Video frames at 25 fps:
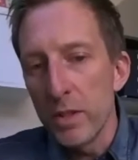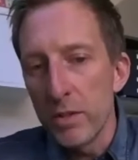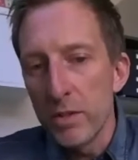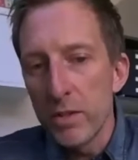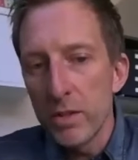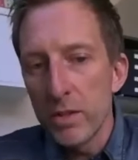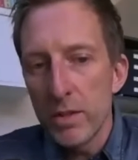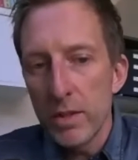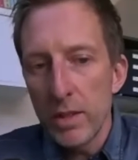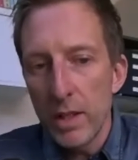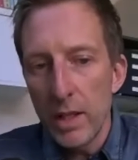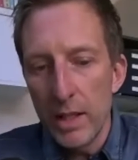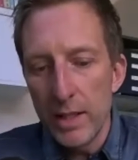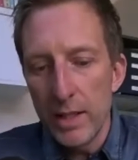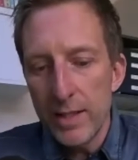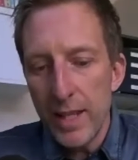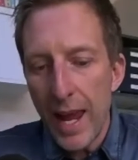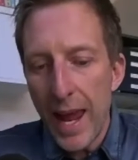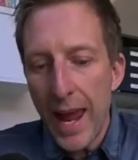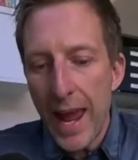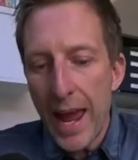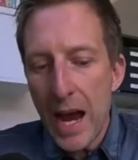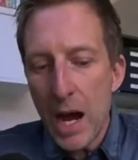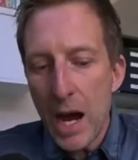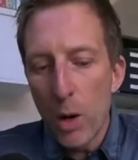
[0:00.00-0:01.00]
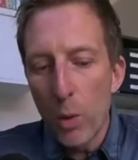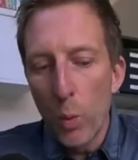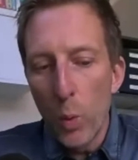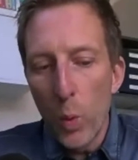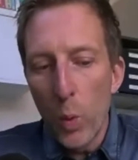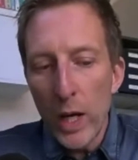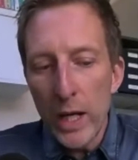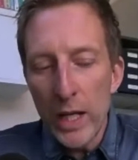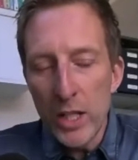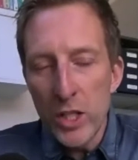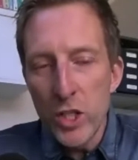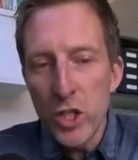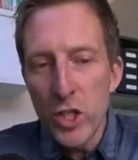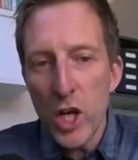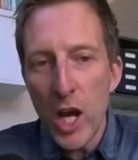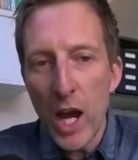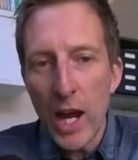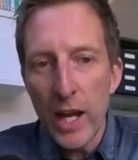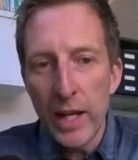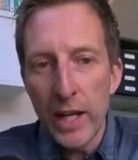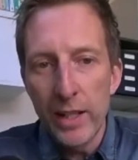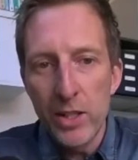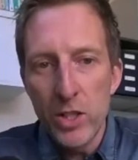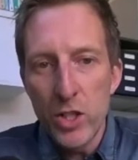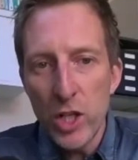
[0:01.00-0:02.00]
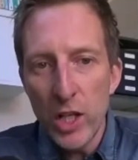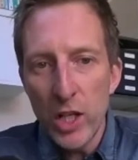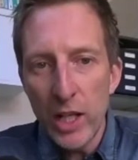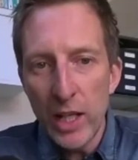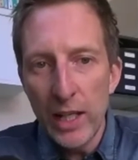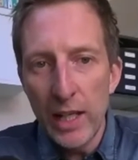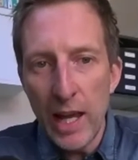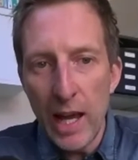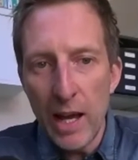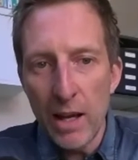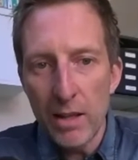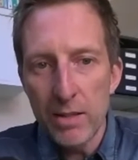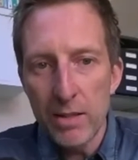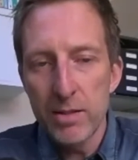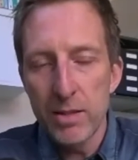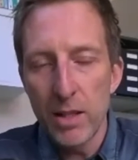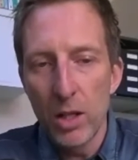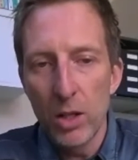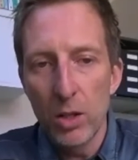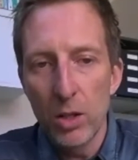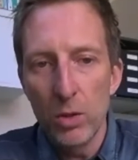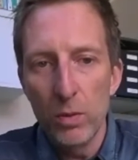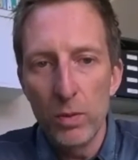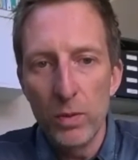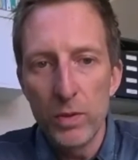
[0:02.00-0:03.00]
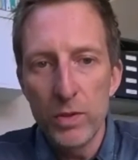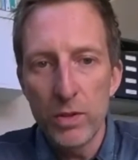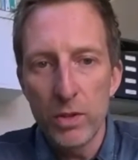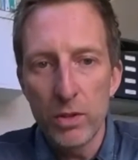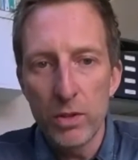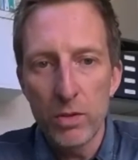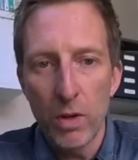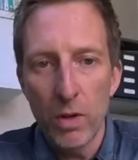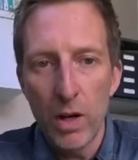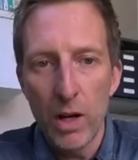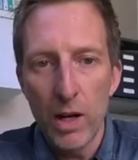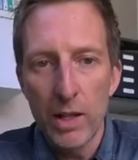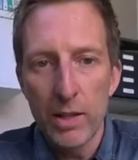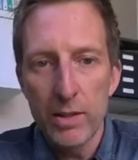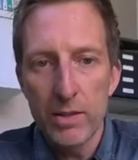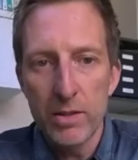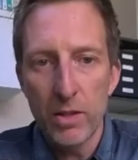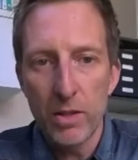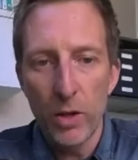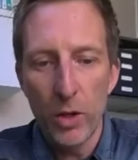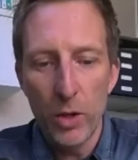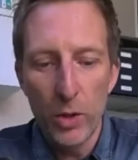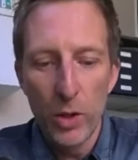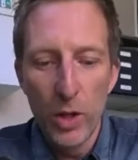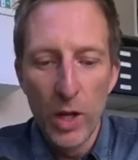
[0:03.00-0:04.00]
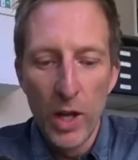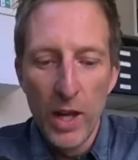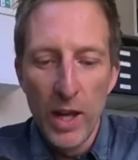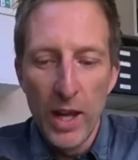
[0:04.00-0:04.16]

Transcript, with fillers: it's it's how we change in ourselves, is right. So